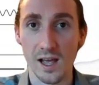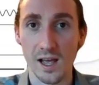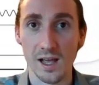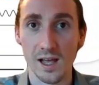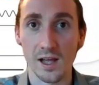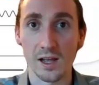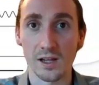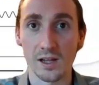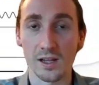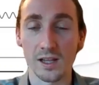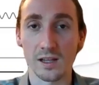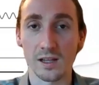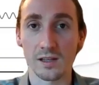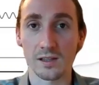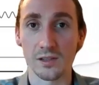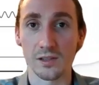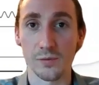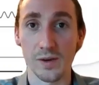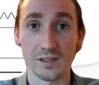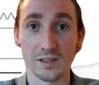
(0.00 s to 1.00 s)
uh,
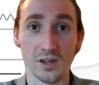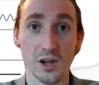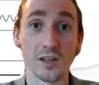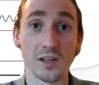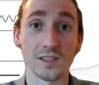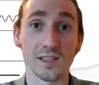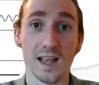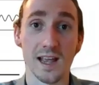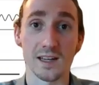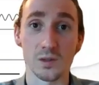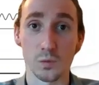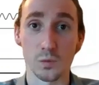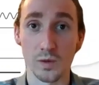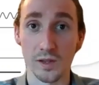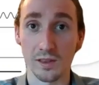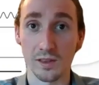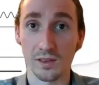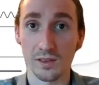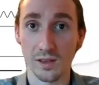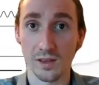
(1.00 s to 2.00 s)
direct contact
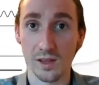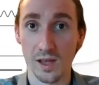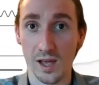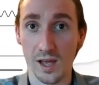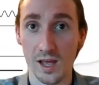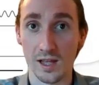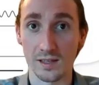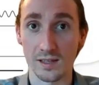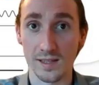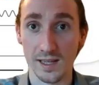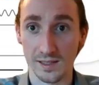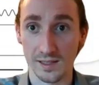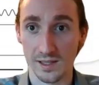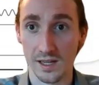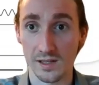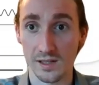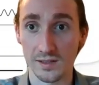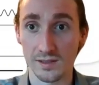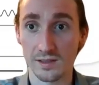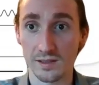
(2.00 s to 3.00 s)
with uh,
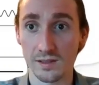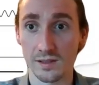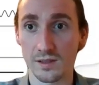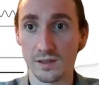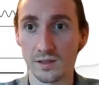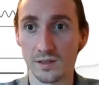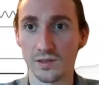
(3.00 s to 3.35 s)
textiles.